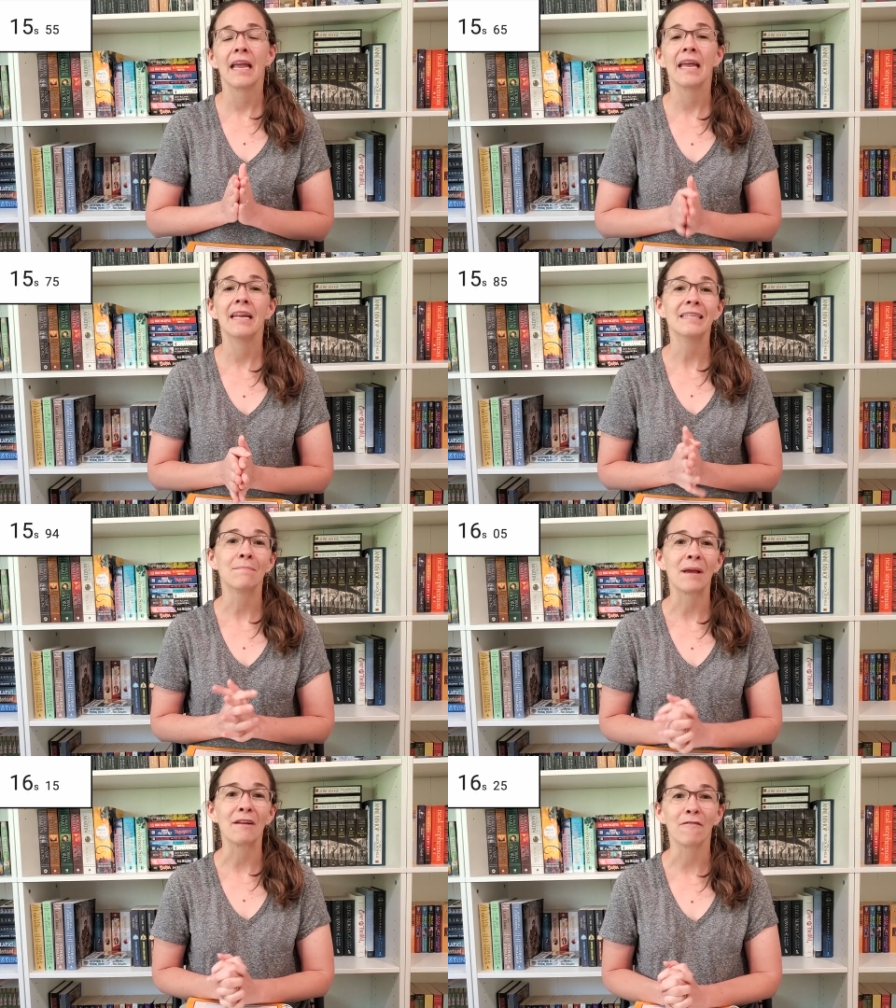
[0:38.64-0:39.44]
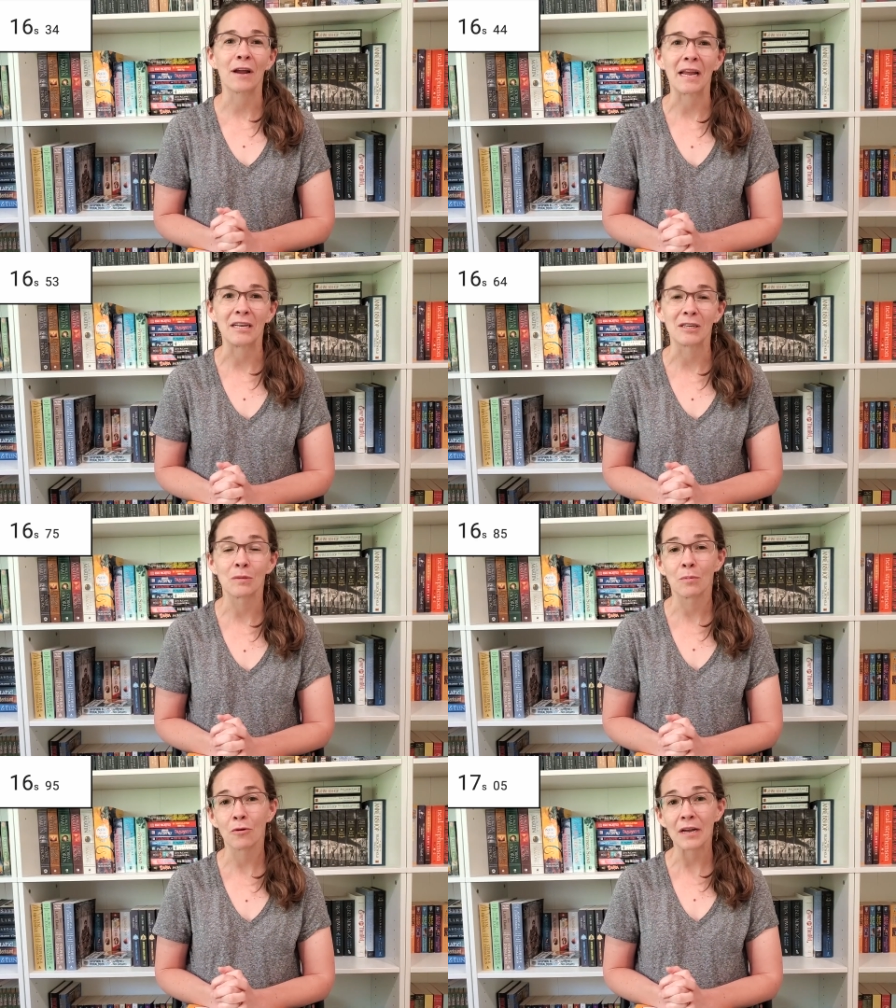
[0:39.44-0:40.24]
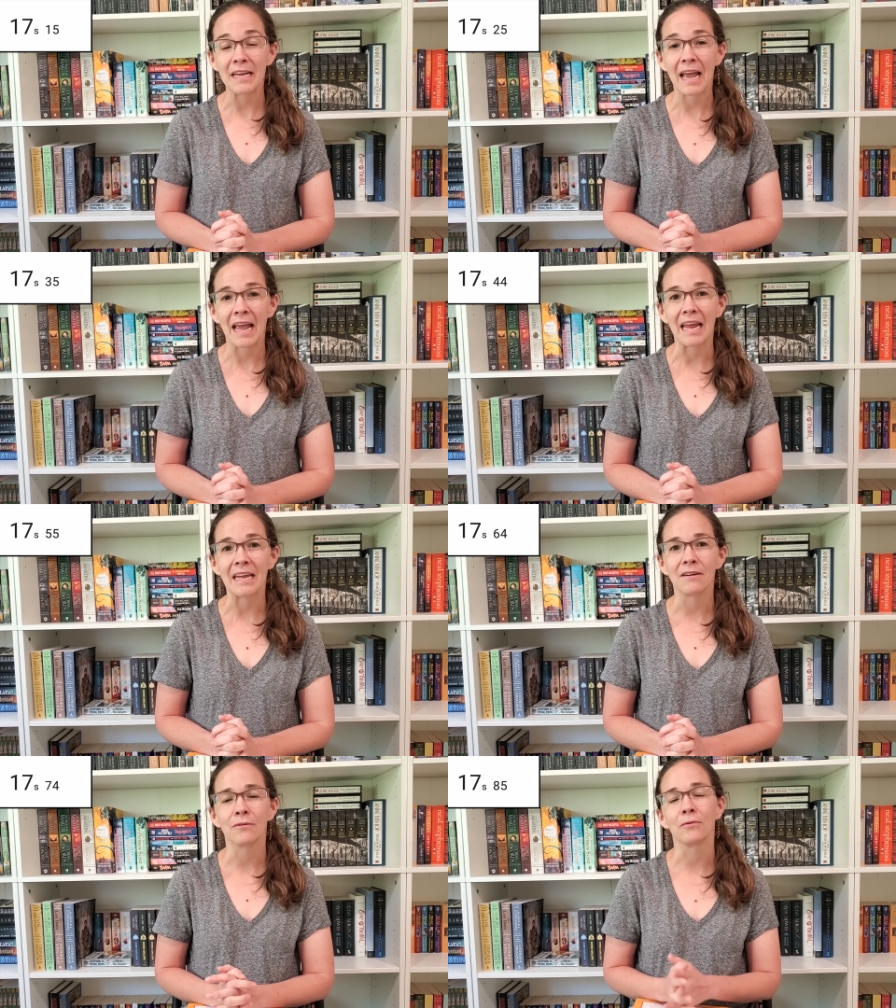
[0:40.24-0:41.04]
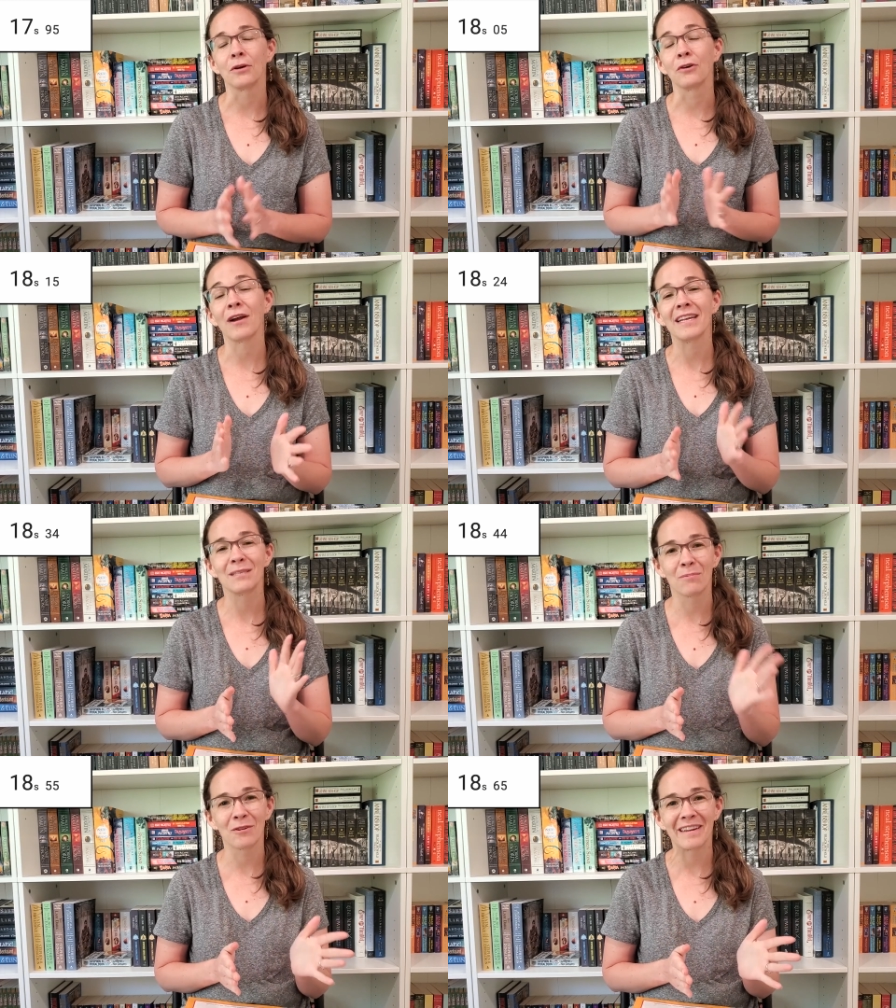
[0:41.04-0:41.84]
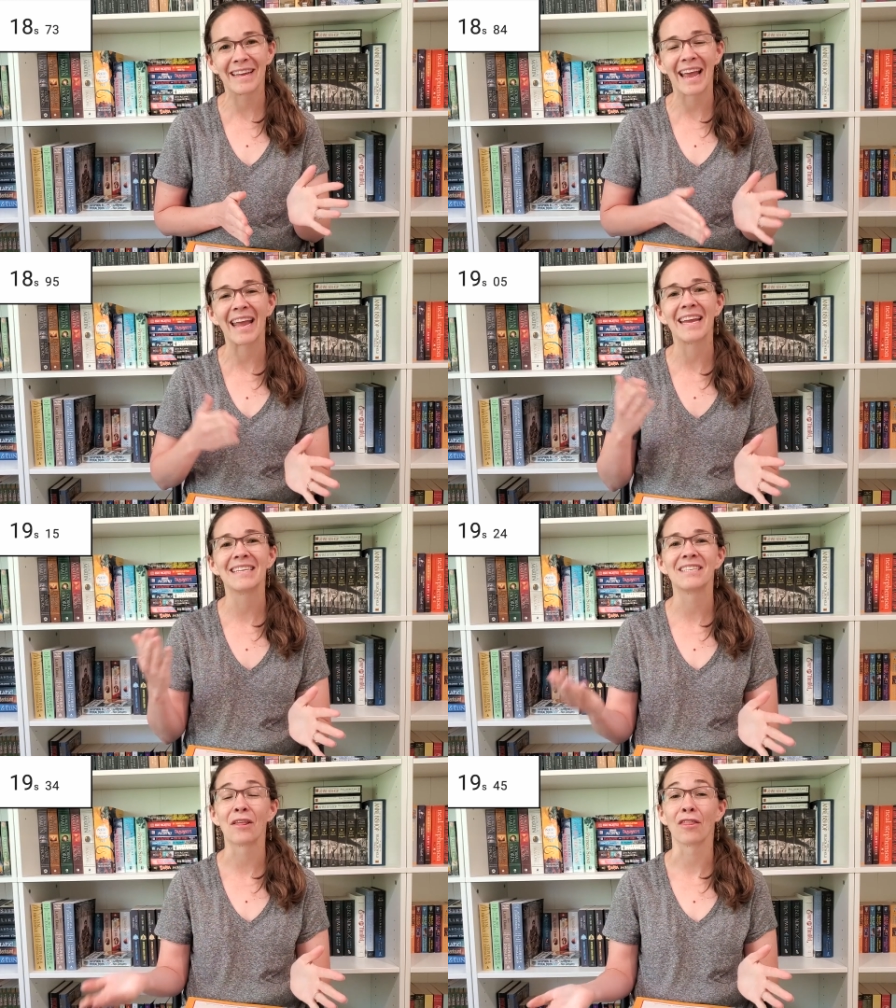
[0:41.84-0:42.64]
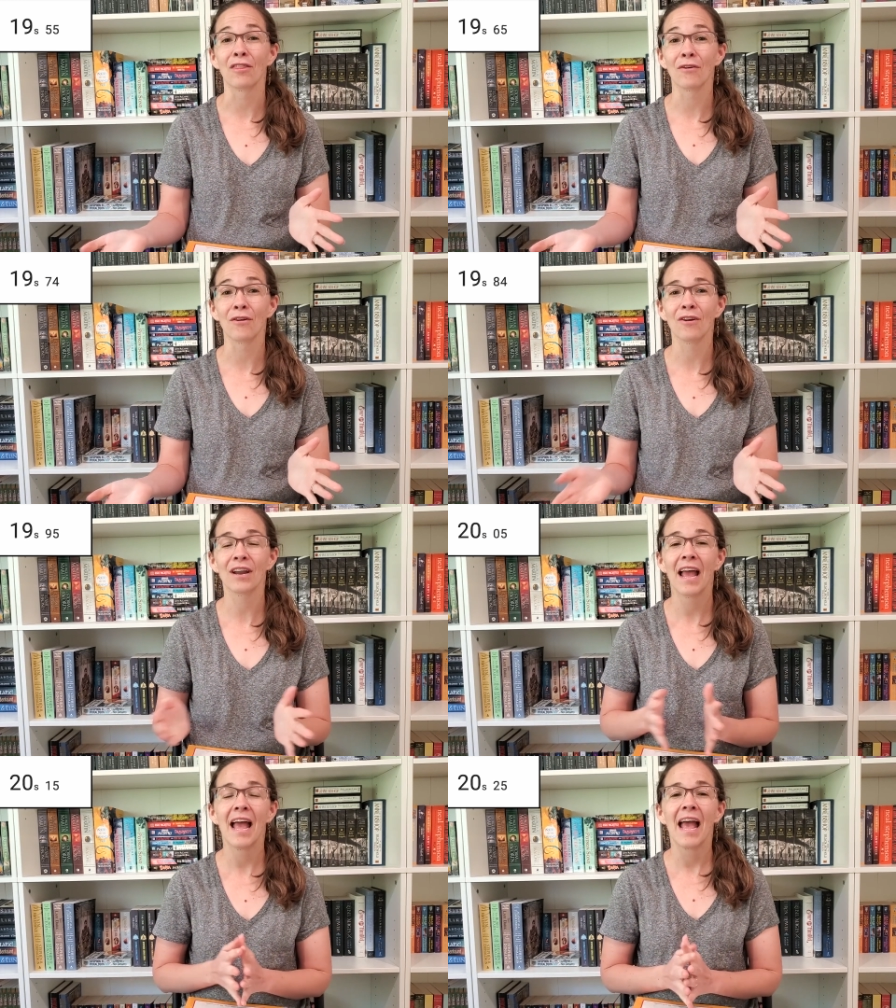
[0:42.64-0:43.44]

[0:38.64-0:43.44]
It is meant for ages pre-K or grades pre-K to third,